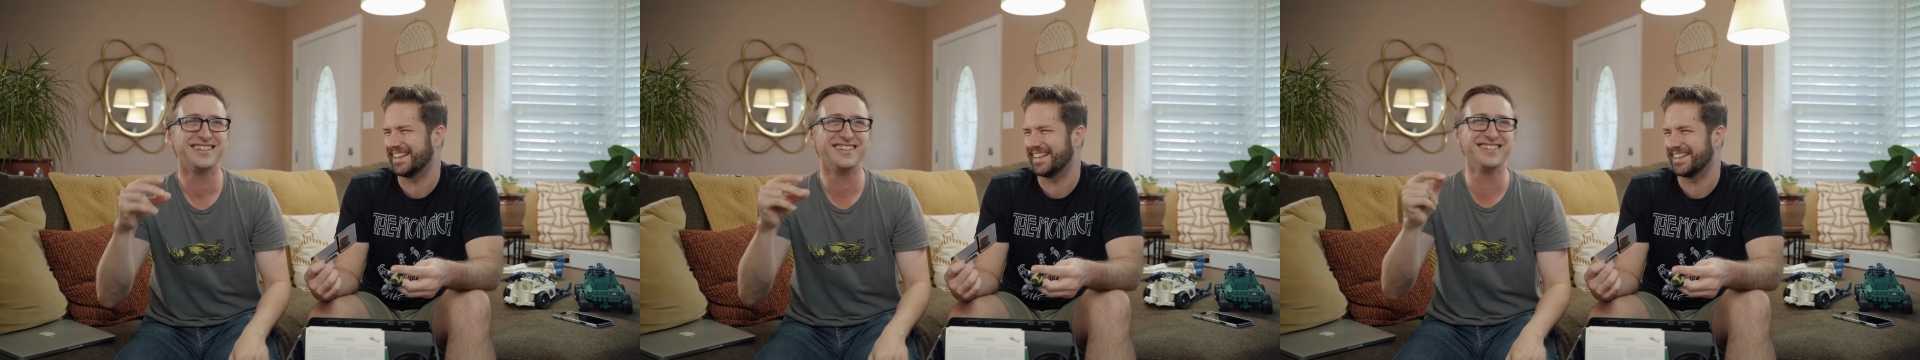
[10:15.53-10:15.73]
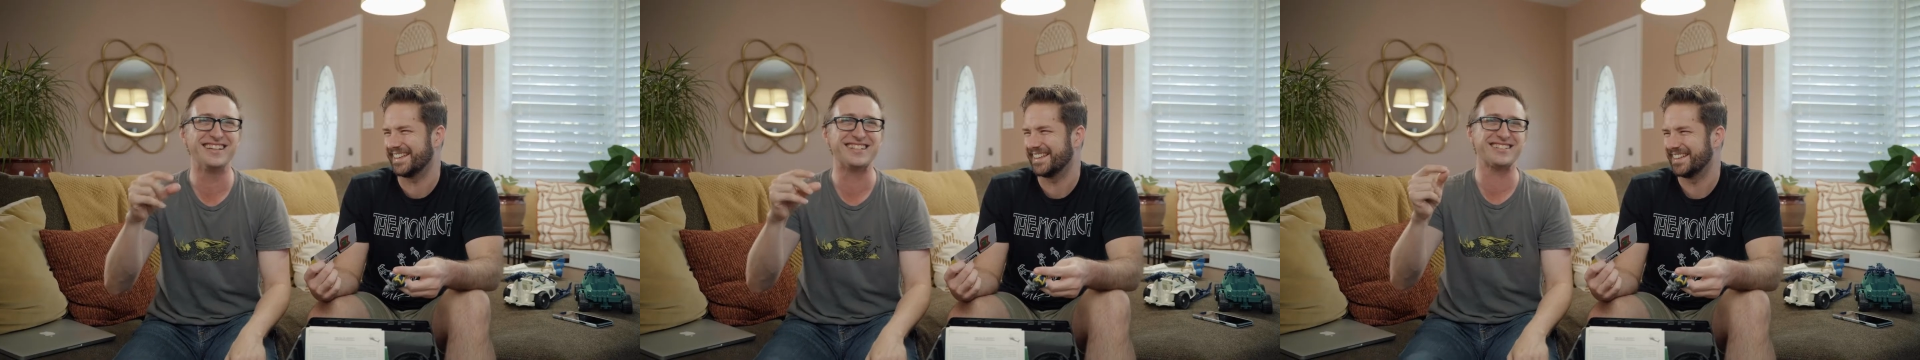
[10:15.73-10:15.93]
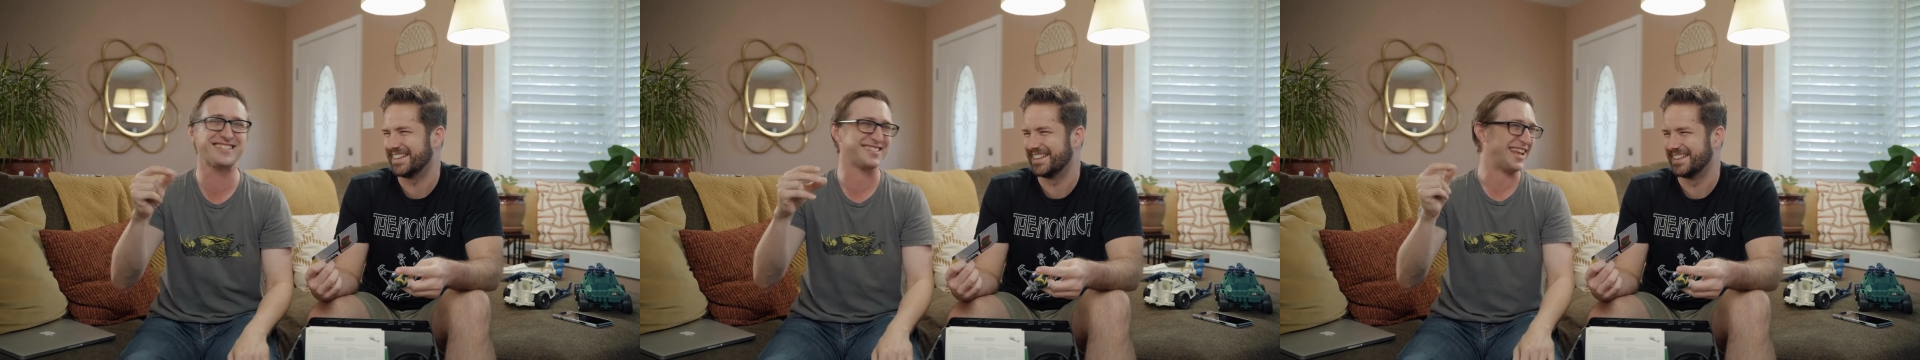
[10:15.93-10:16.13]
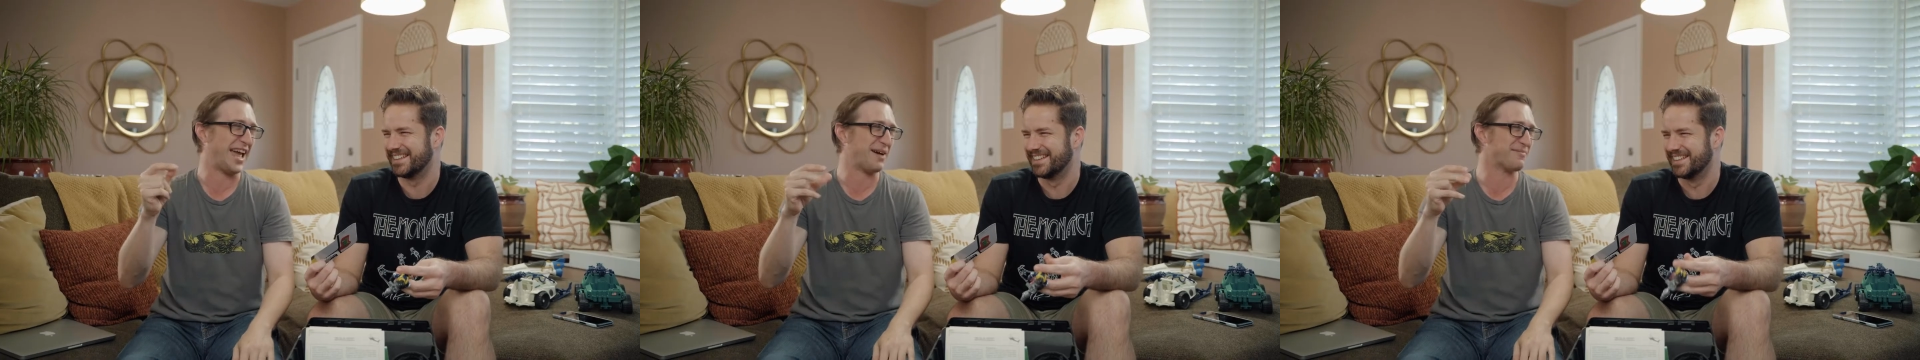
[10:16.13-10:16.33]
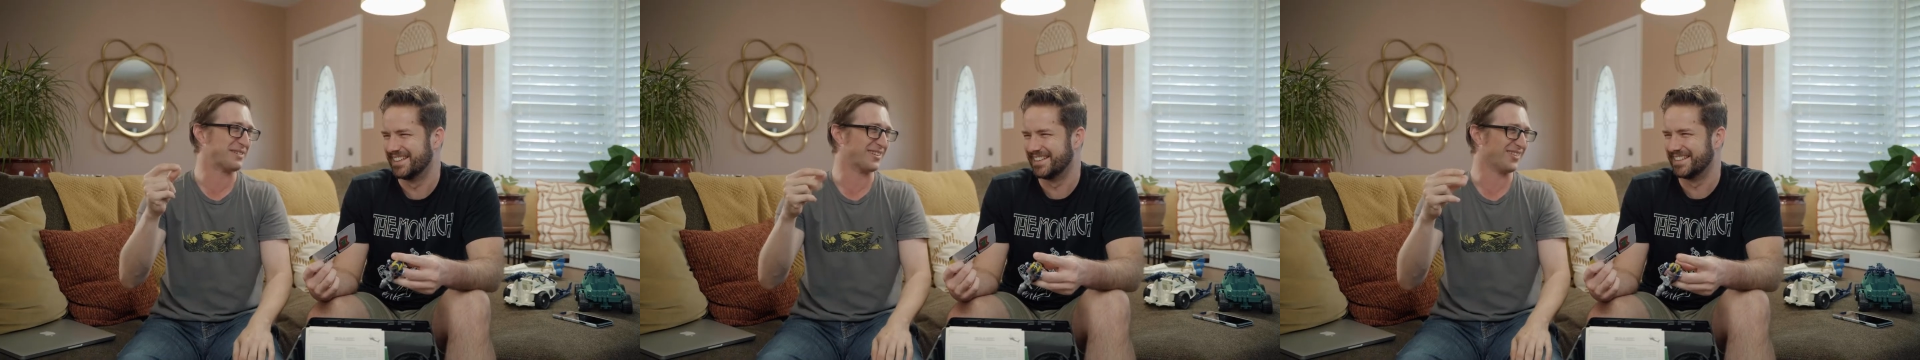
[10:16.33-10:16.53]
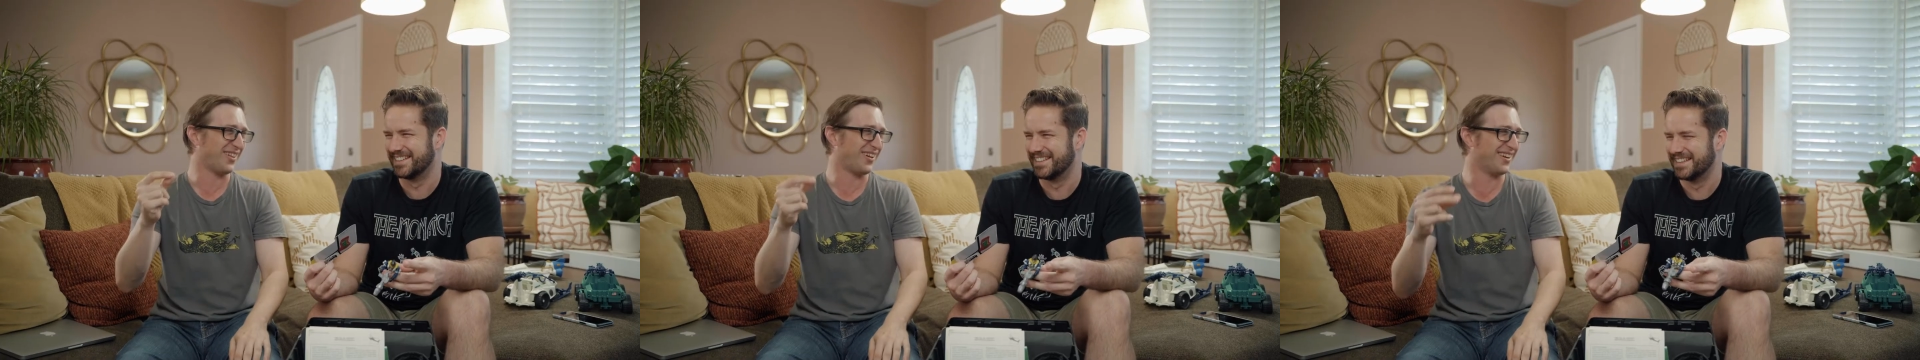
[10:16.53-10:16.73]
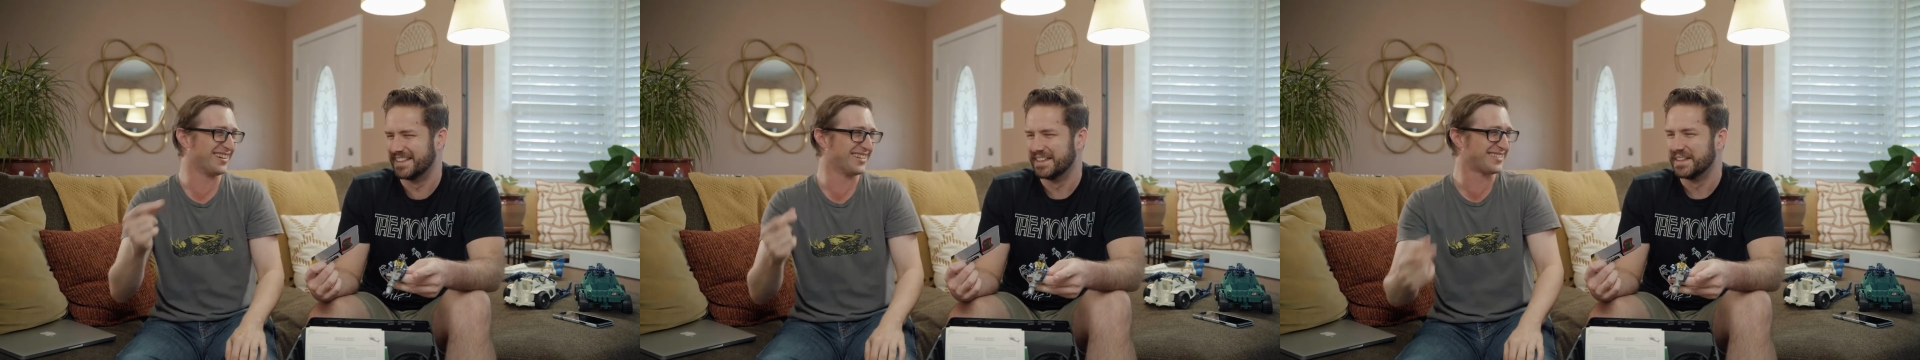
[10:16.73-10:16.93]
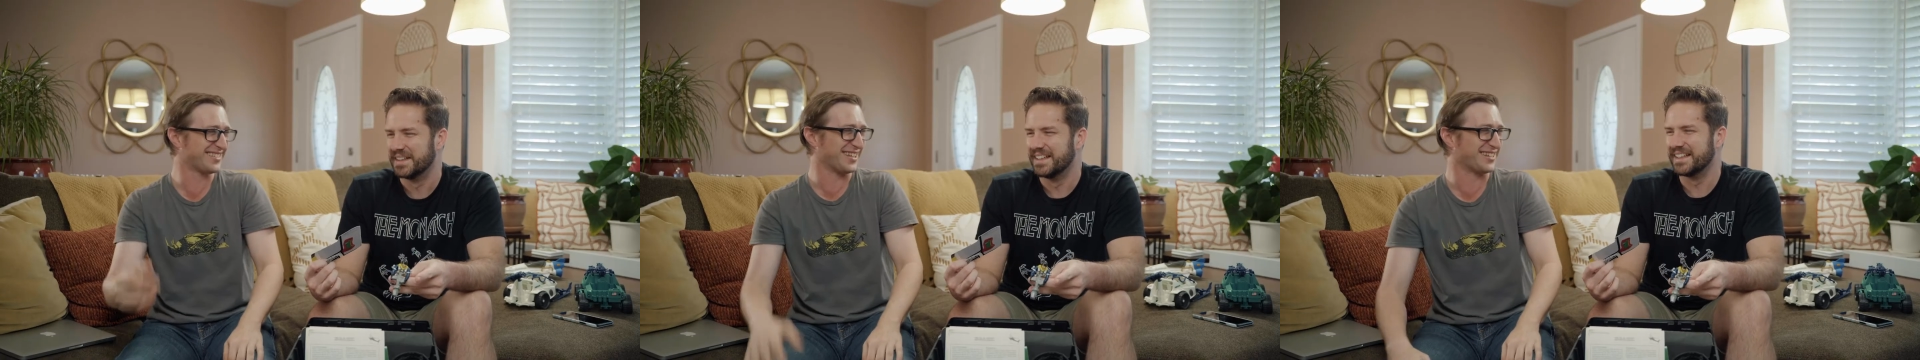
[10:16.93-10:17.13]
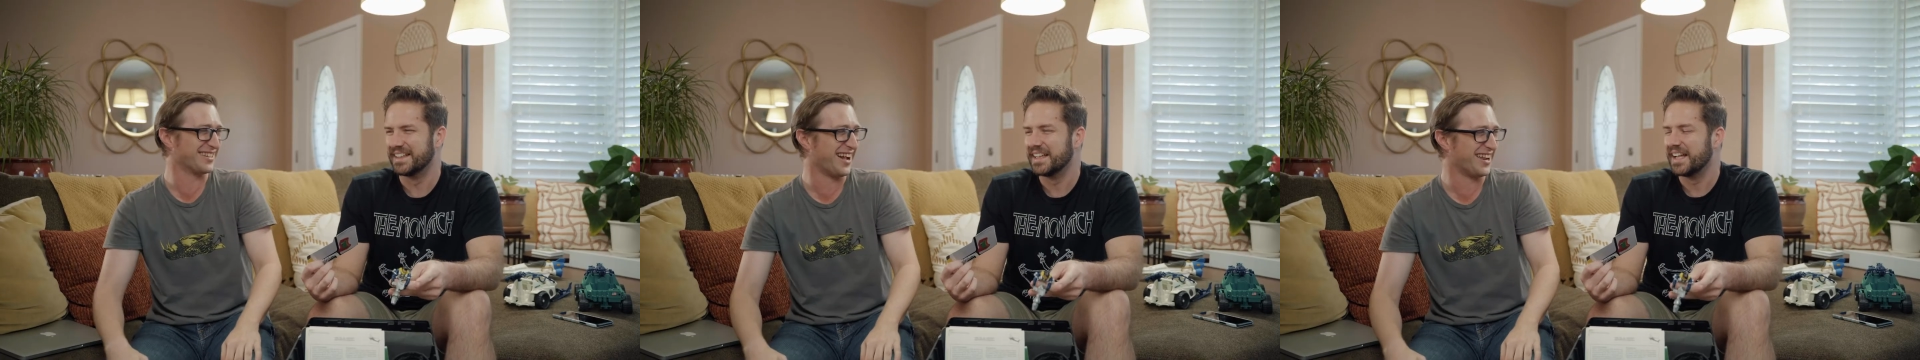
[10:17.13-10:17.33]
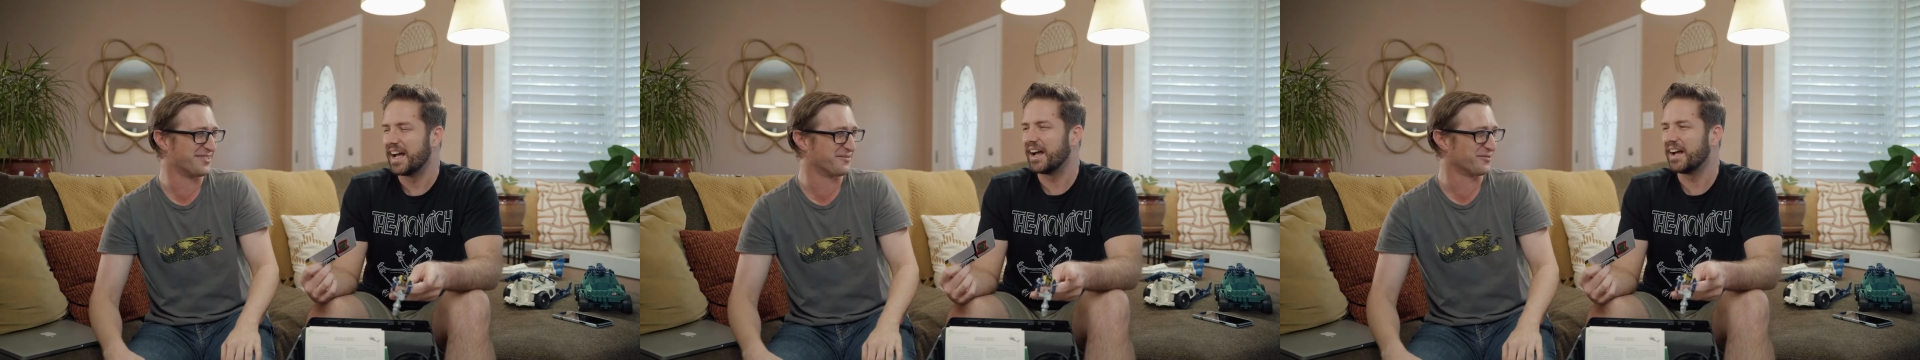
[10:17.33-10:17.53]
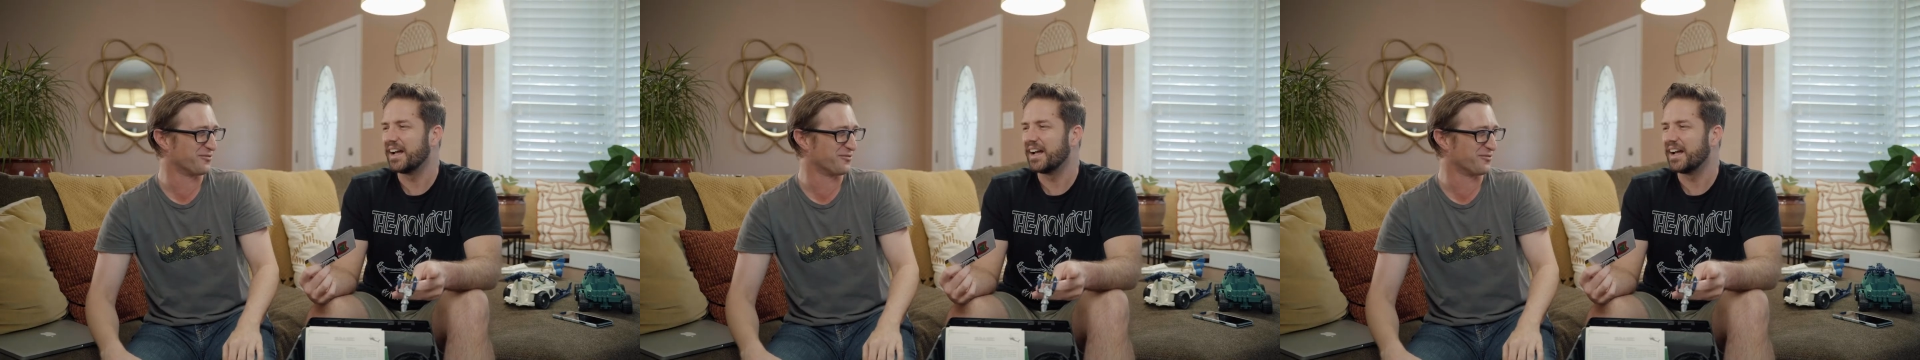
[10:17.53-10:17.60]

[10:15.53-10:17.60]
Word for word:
Speaker 1: Just snapping along. It's like not even